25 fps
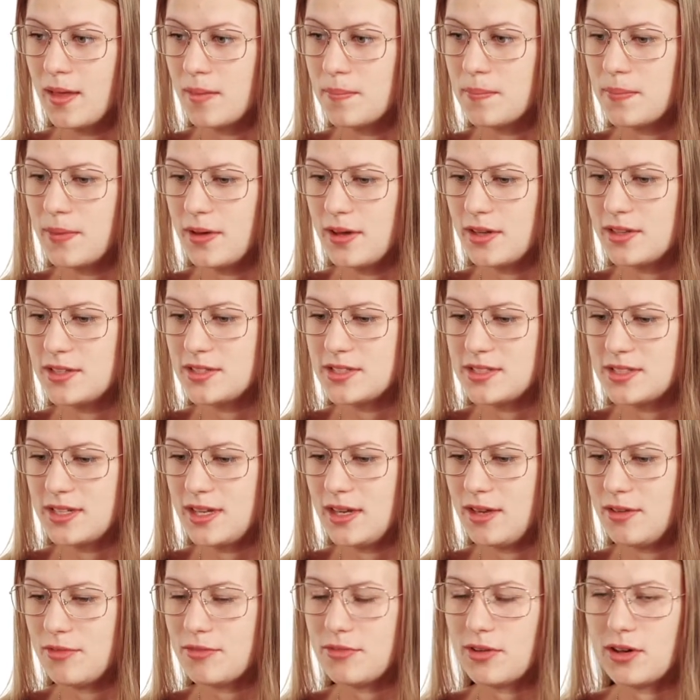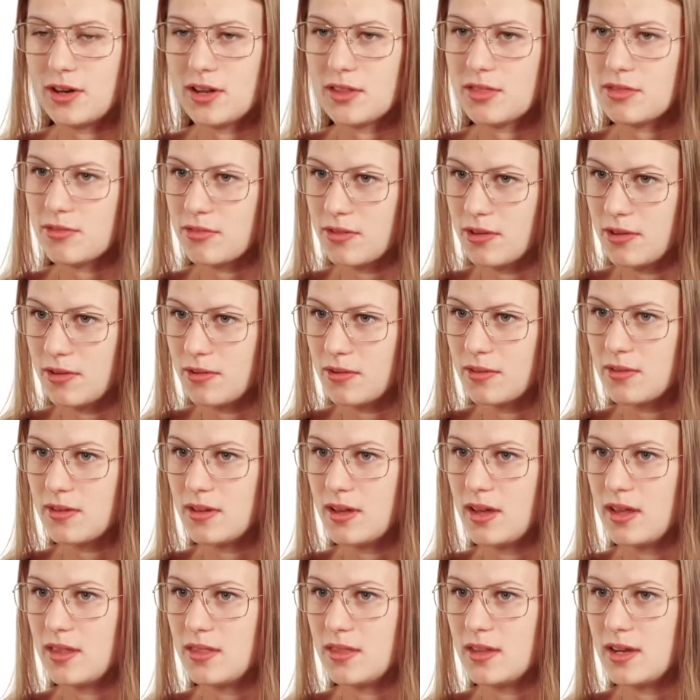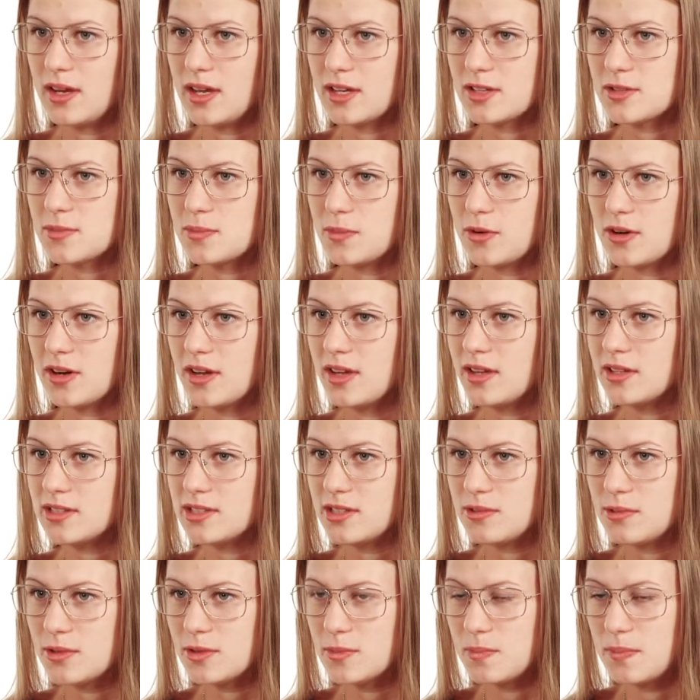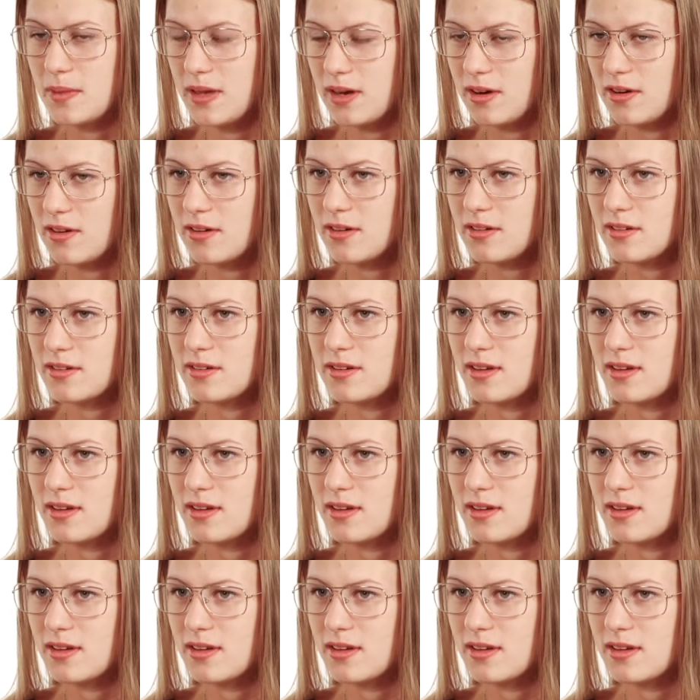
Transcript: But she fought it through, and the next morning she was better.